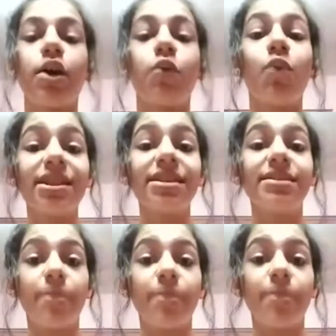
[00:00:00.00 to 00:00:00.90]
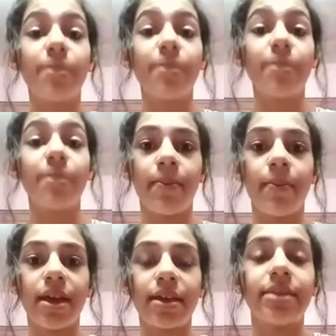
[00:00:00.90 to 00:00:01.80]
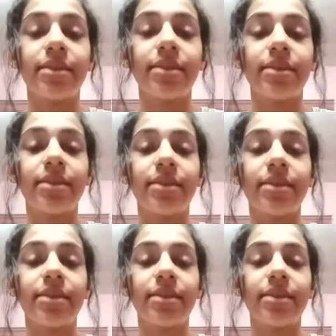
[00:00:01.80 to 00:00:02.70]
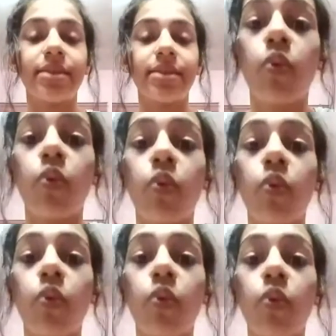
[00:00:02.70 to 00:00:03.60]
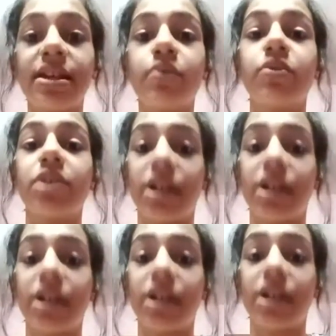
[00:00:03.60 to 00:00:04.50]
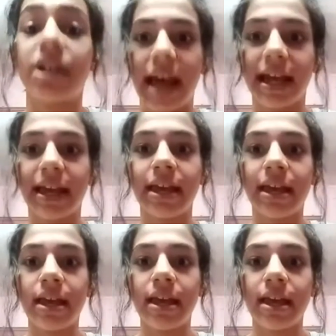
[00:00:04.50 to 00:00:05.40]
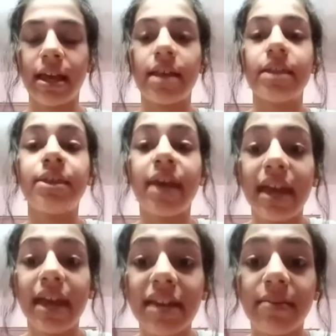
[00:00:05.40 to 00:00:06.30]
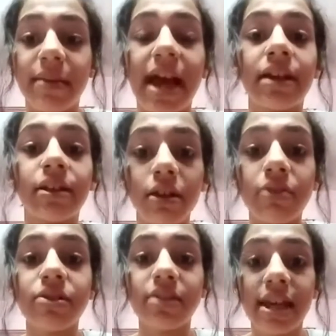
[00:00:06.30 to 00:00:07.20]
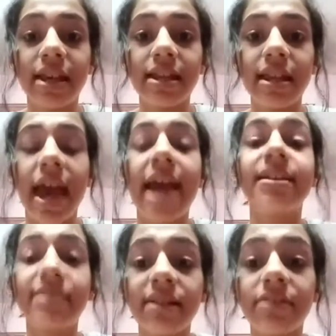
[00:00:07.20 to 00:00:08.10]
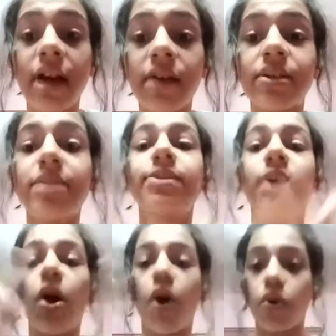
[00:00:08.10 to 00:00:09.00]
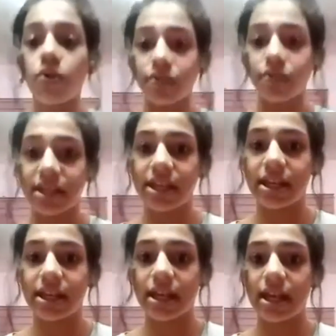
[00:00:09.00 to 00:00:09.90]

Once upon a time, the citizens of a walled city were under attack. The enemy had closed in and surrounded the whole city.